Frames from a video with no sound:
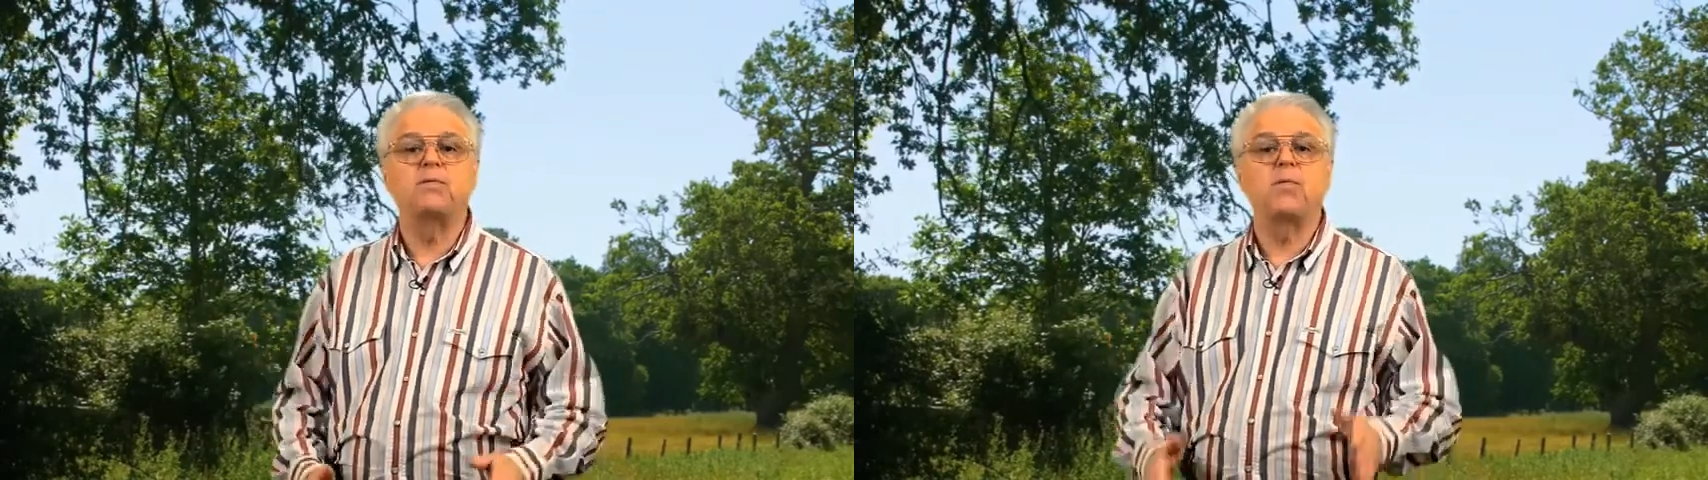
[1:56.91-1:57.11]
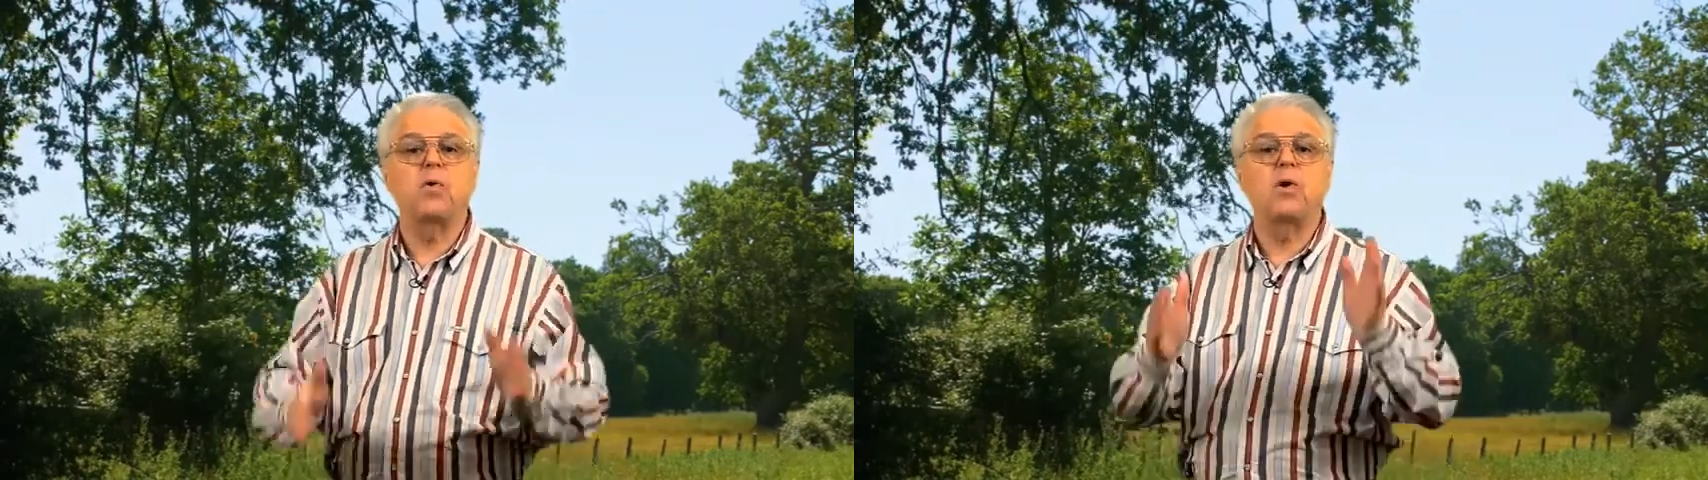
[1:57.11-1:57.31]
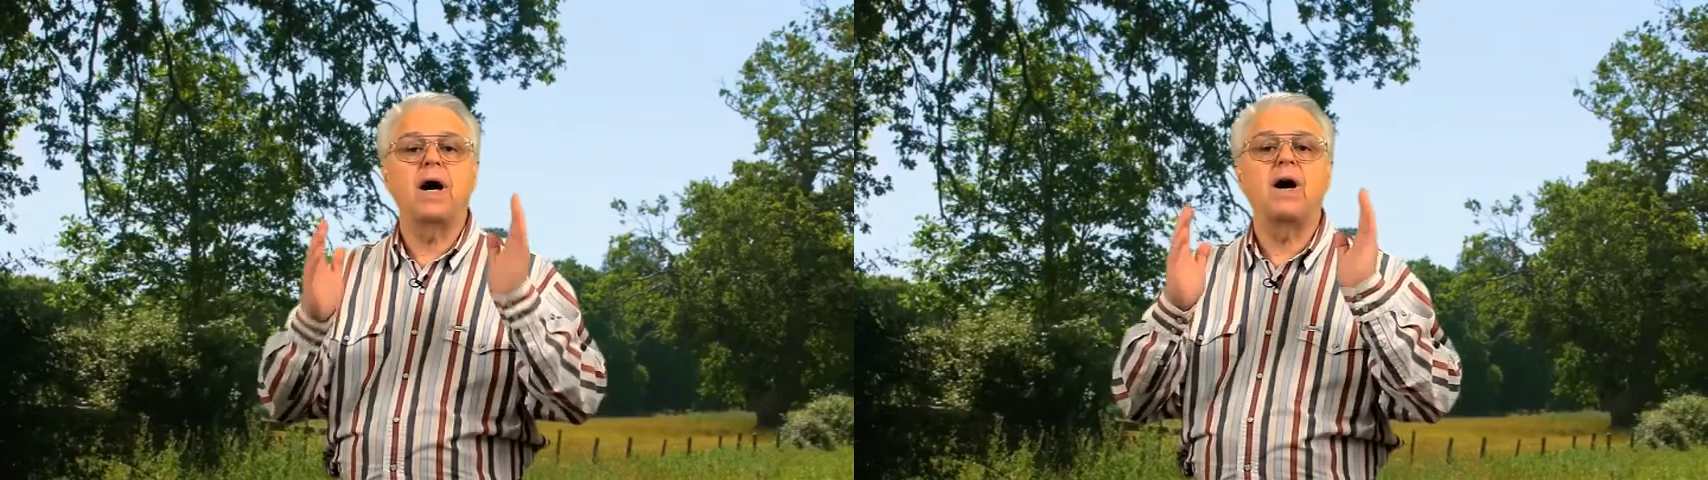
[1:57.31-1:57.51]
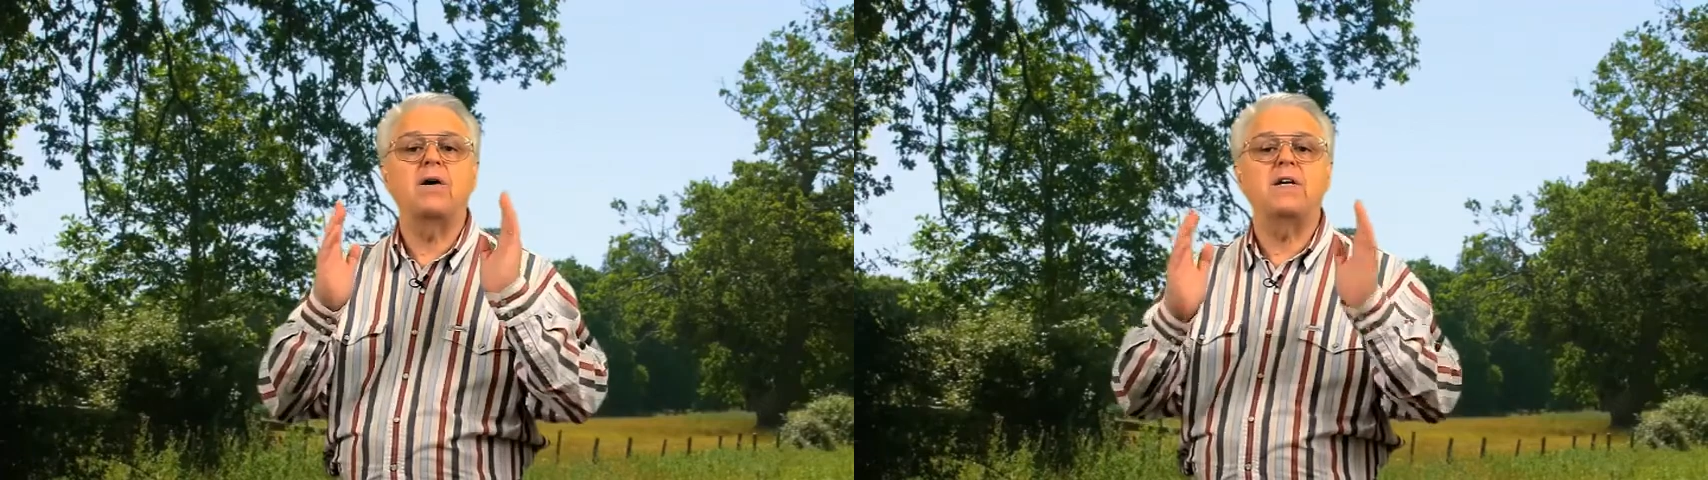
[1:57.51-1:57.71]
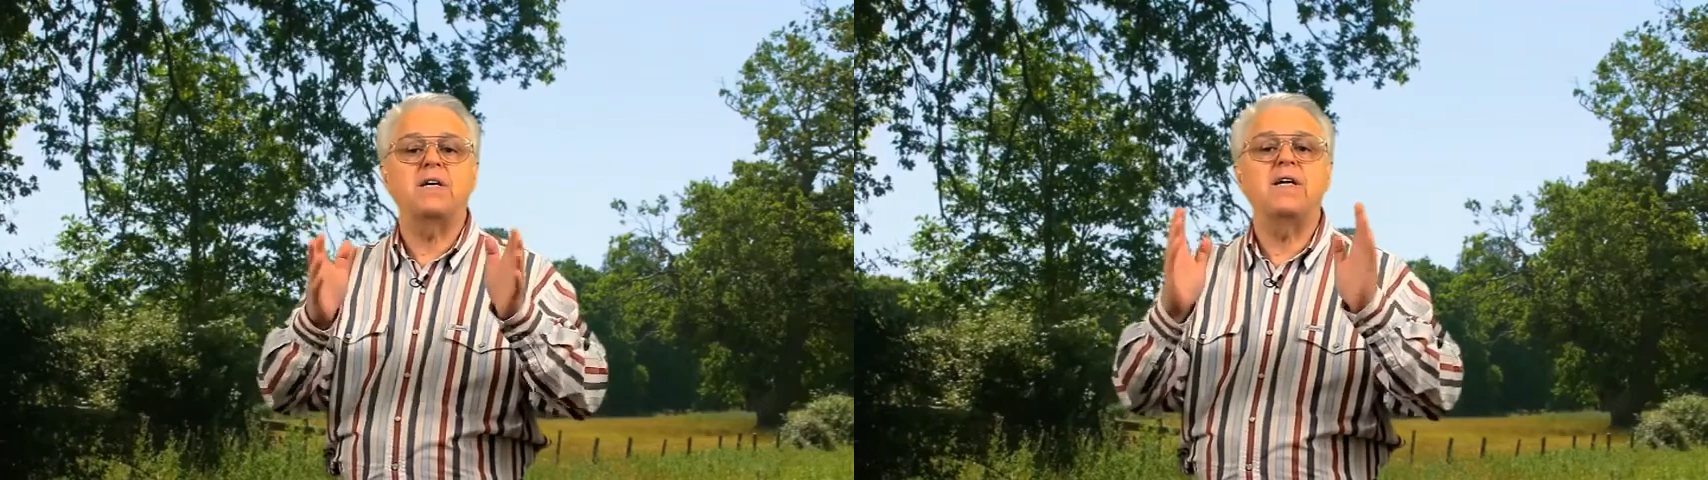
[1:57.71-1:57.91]
before
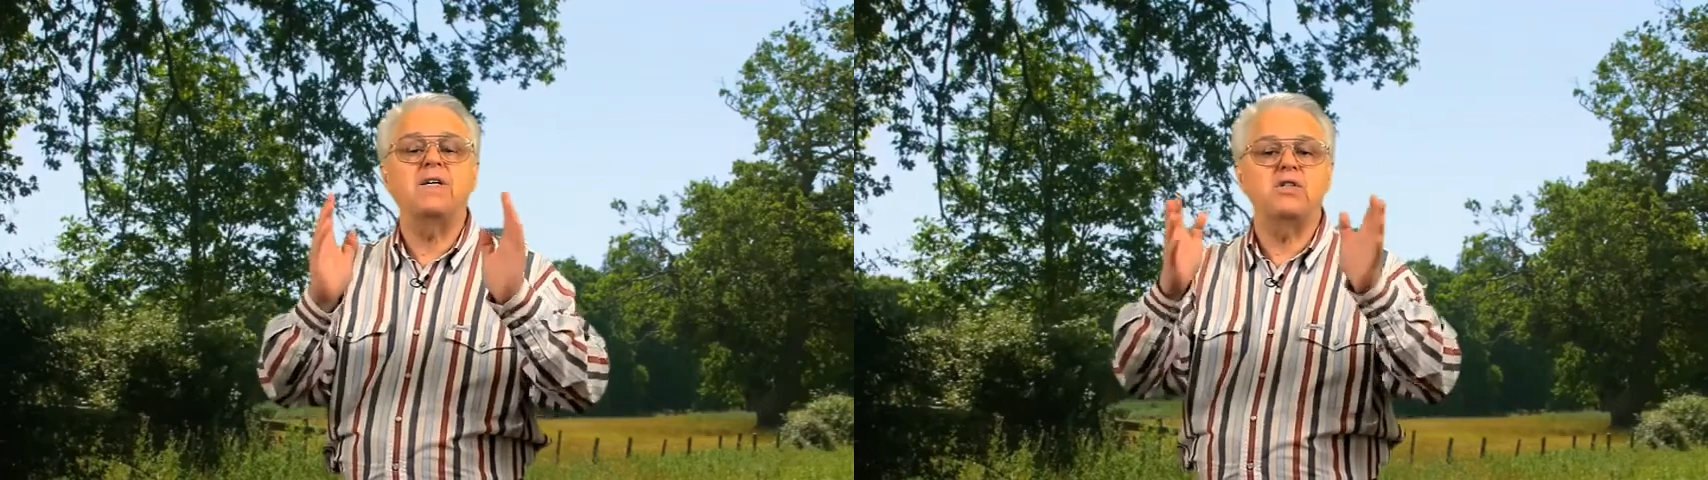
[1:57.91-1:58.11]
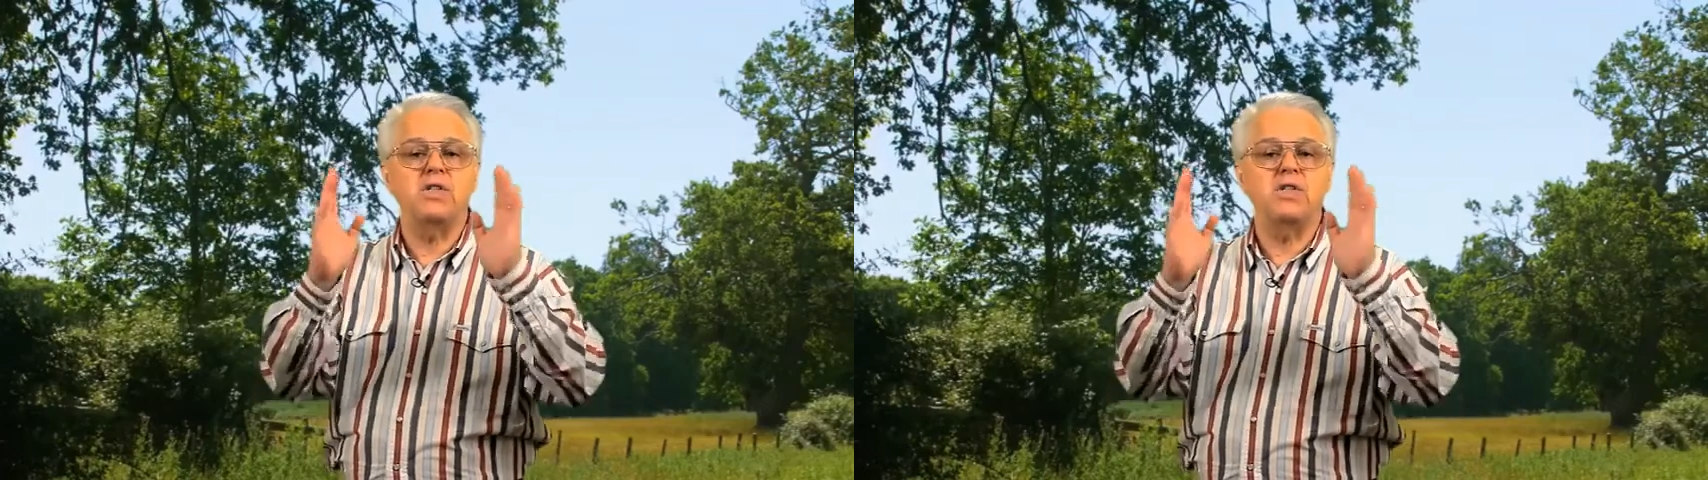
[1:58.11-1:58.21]
our King